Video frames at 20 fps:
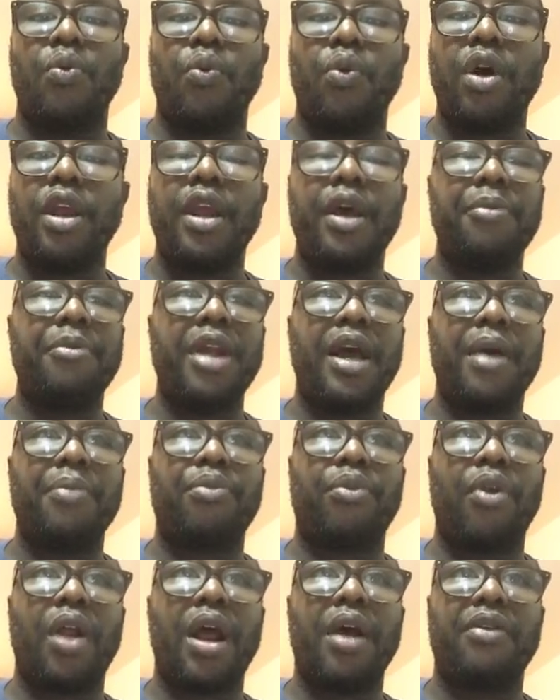One I'm not
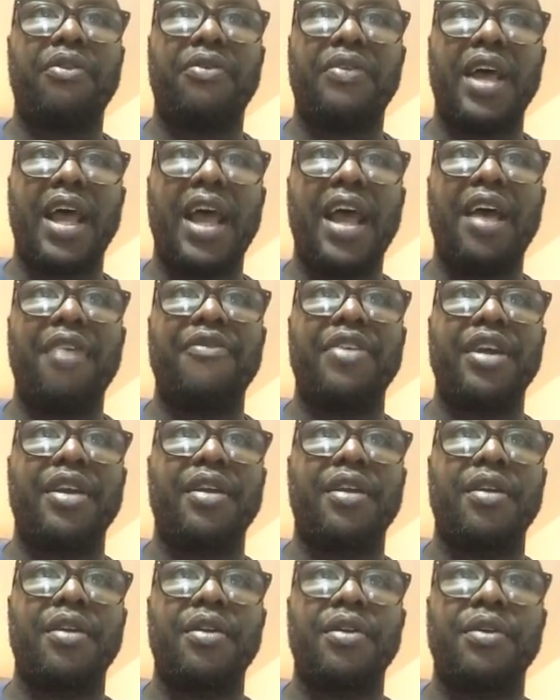proud of
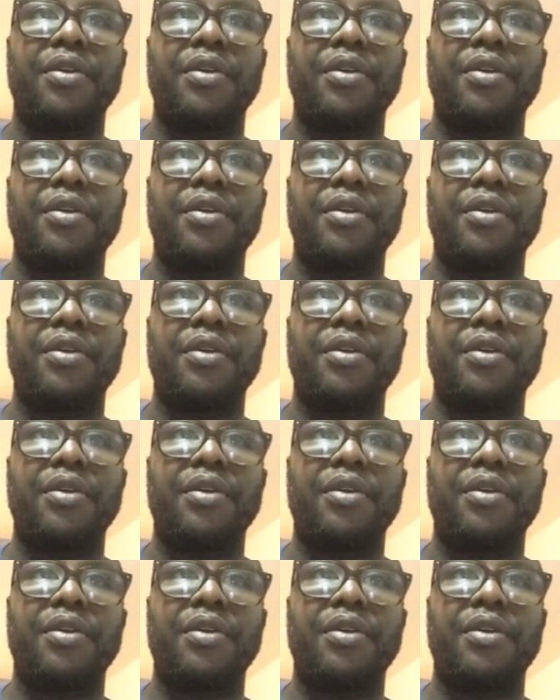having.